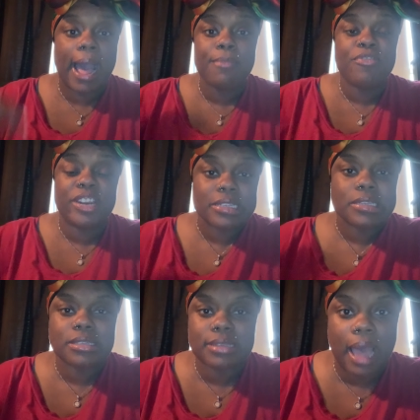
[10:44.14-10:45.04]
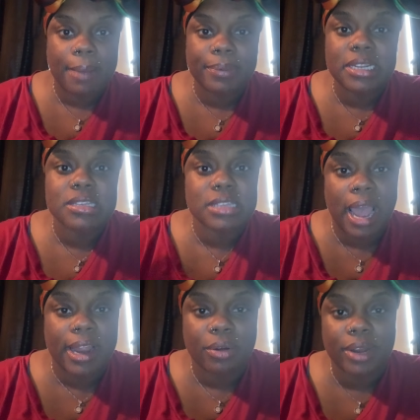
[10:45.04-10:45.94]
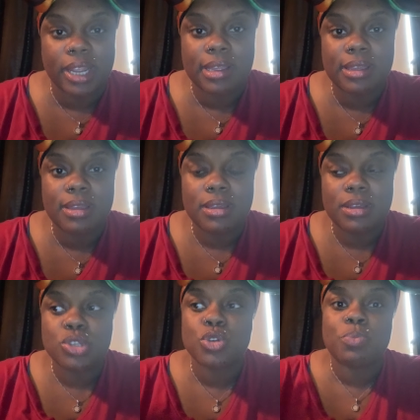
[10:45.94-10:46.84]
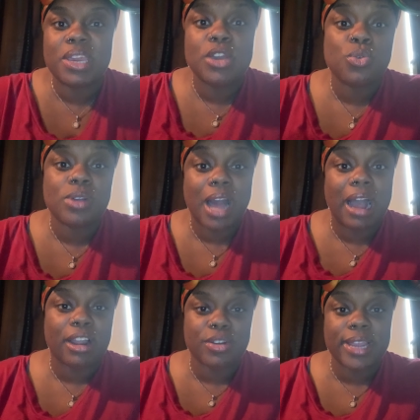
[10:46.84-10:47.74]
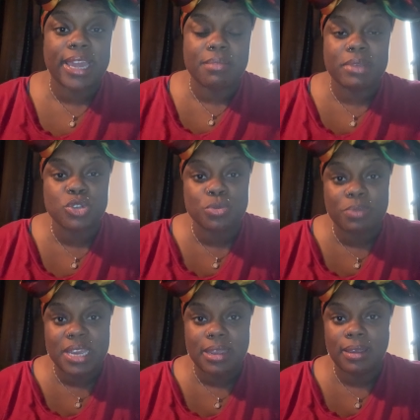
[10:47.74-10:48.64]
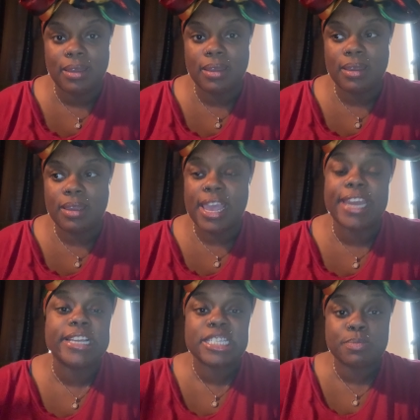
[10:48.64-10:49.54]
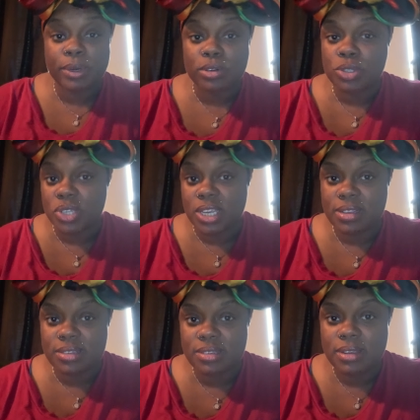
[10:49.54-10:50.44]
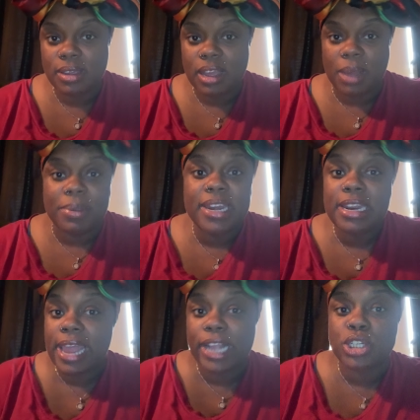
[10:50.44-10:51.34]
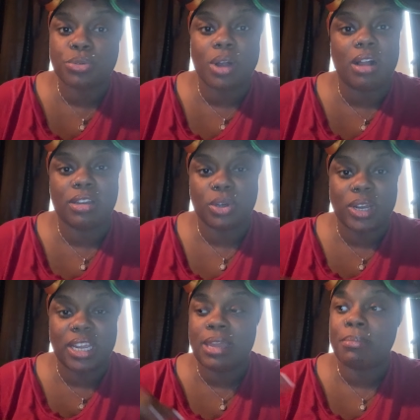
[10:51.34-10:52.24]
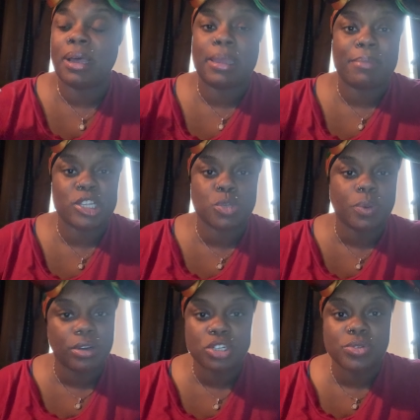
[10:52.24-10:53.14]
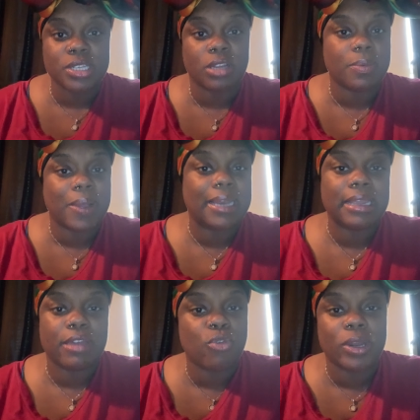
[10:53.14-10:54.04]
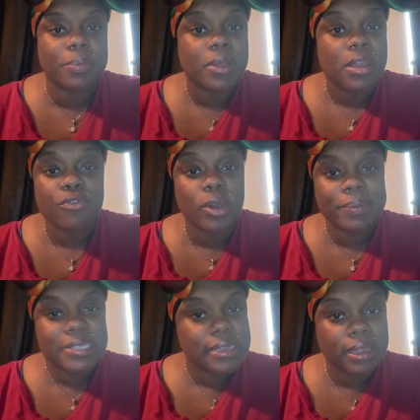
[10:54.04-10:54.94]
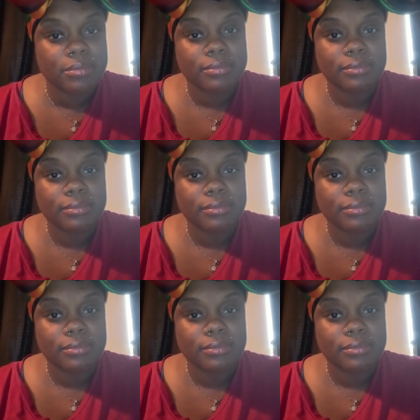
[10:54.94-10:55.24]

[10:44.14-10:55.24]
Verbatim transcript: I'm finna stop desiring to be who God created me to be in the spiritual sense. I'm getting a natural all in order and my, and my spiritual is only probably at 40, 40%.